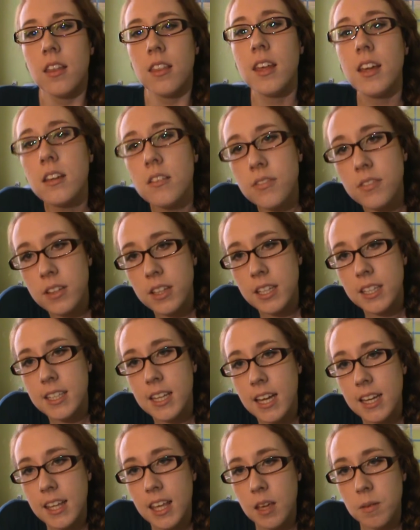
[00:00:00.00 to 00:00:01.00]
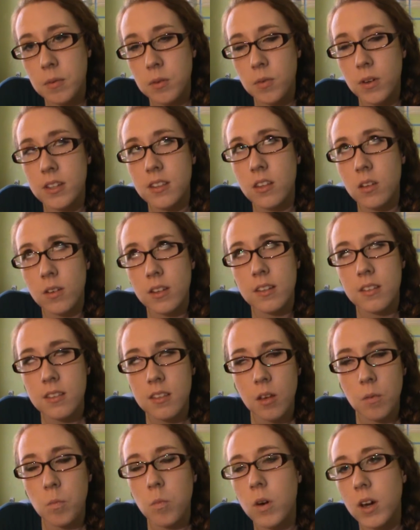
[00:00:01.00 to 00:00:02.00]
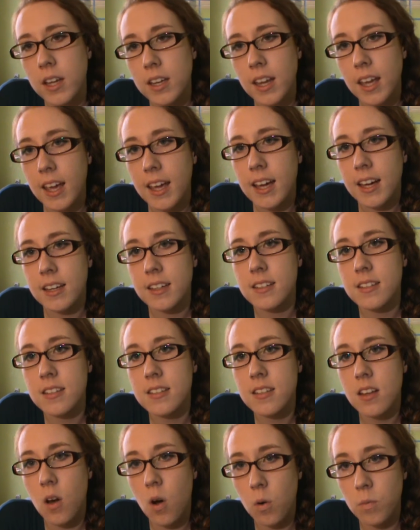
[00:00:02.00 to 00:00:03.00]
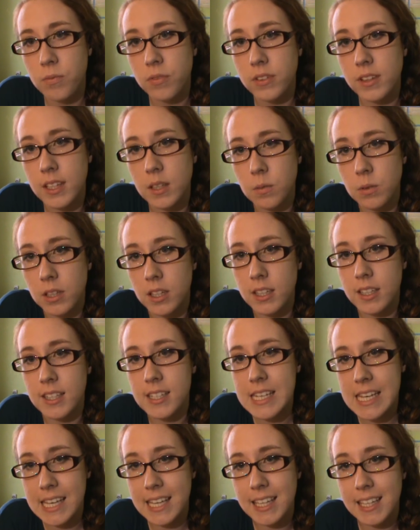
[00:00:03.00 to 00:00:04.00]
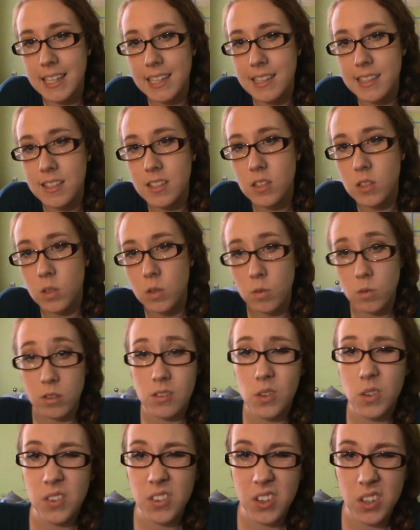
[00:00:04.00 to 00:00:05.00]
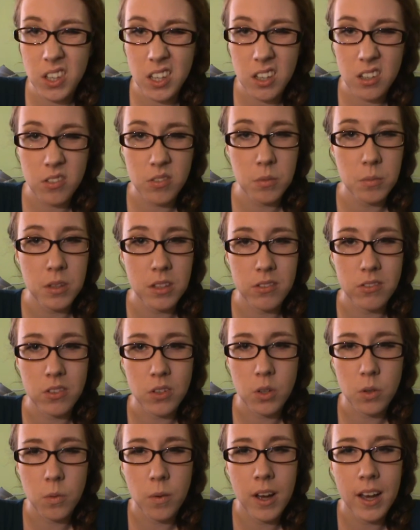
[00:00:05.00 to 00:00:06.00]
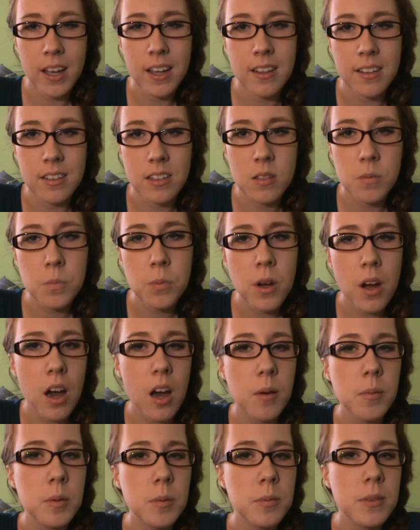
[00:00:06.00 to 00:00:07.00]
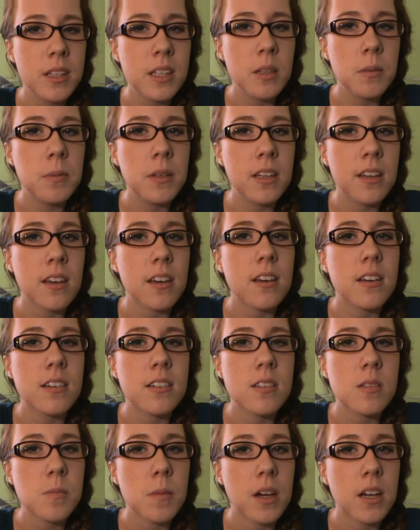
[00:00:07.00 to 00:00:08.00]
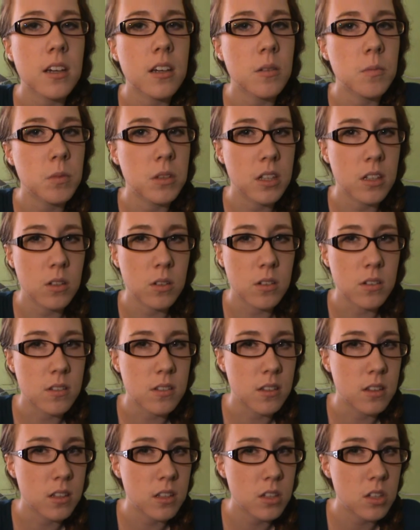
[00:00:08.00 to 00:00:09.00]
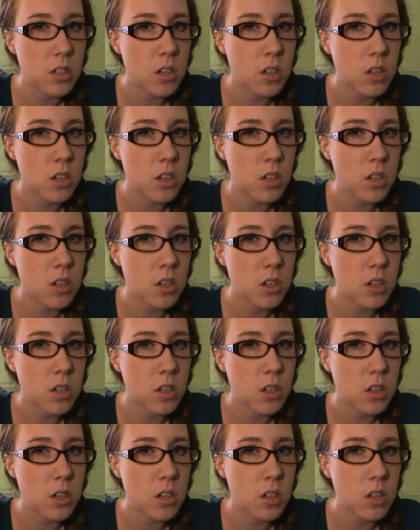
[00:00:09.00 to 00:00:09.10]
Thankfully, Dad came and rescued it somewhat, and hopefully we're gonna take it in soon. So if you don't hear from me for a while, it's probably because my computer's in the